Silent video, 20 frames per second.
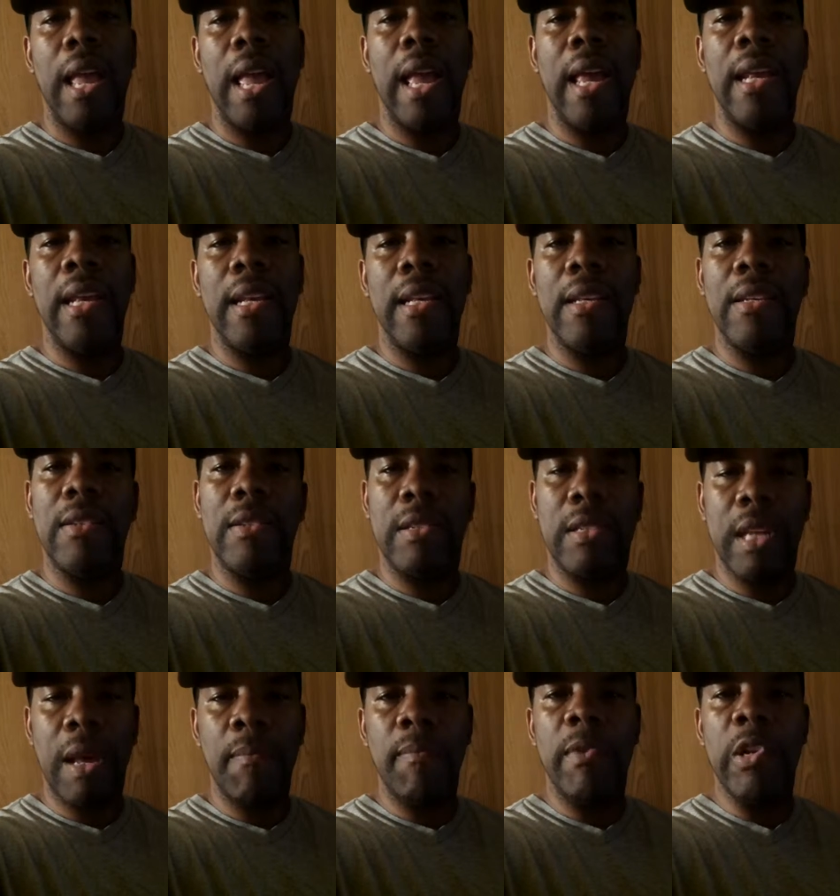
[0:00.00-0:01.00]
and
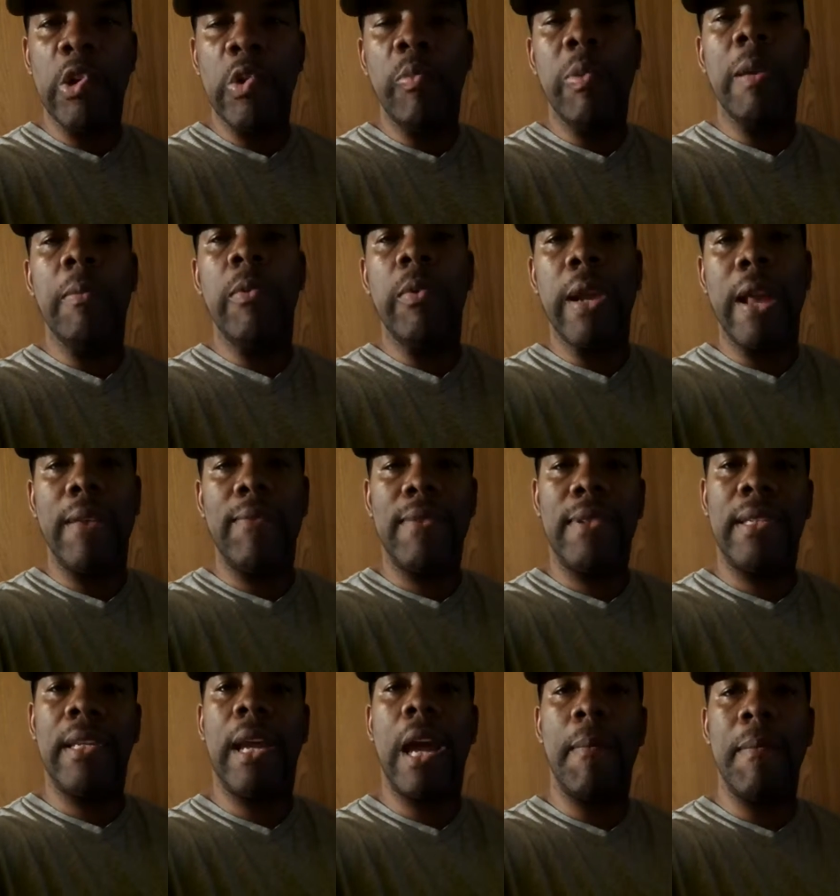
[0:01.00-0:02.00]
some new people
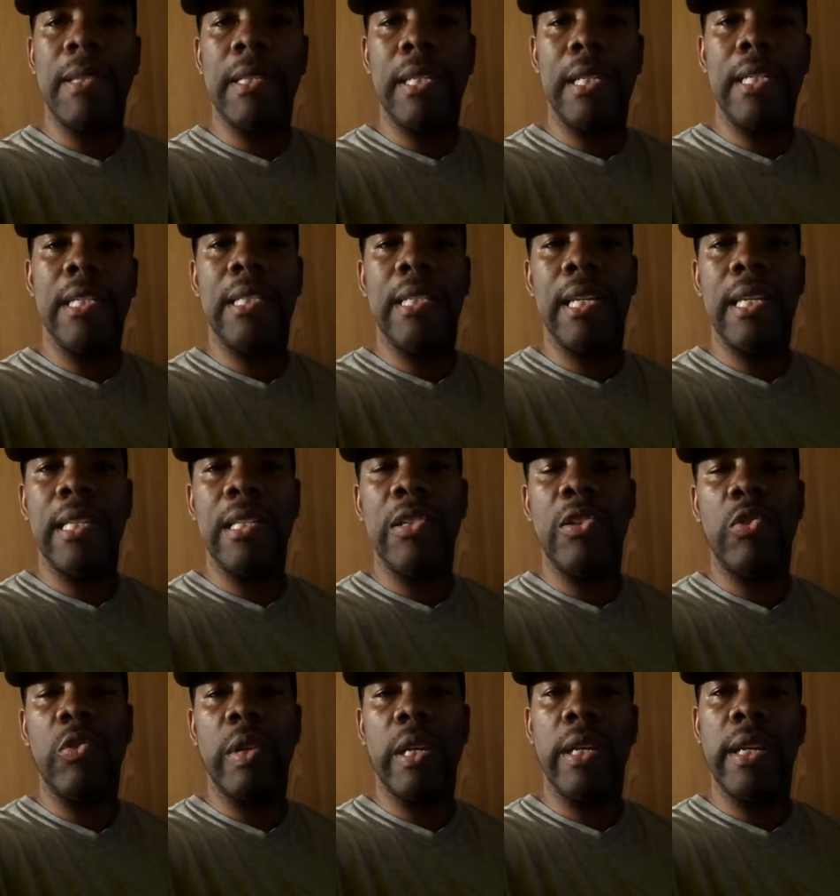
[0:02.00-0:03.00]
that's come into this
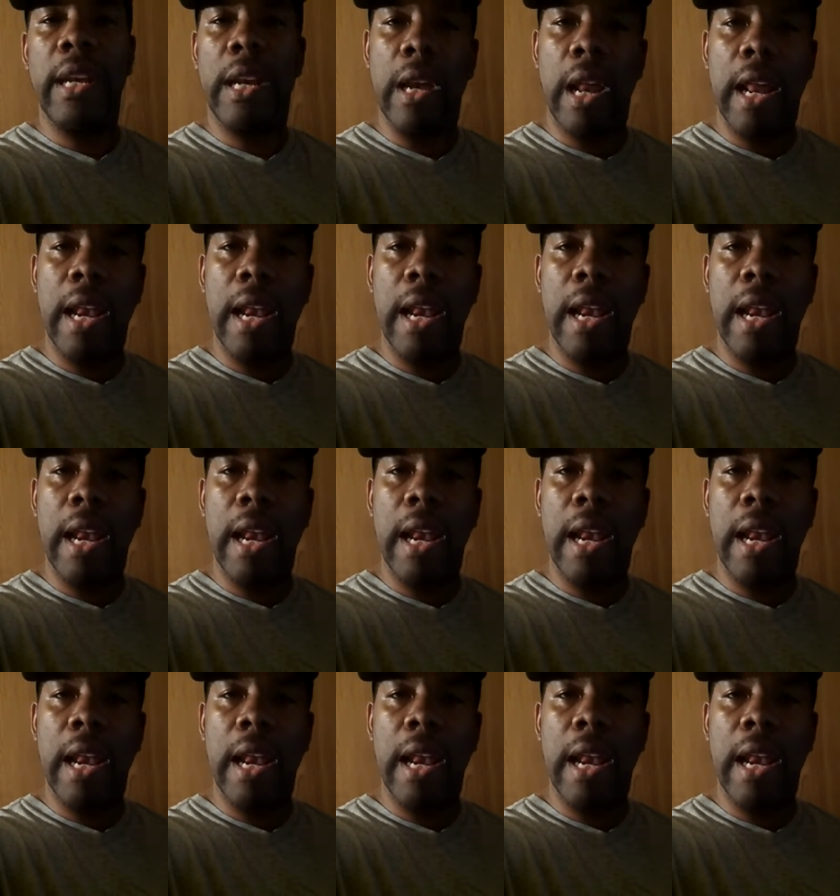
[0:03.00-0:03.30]
industry and,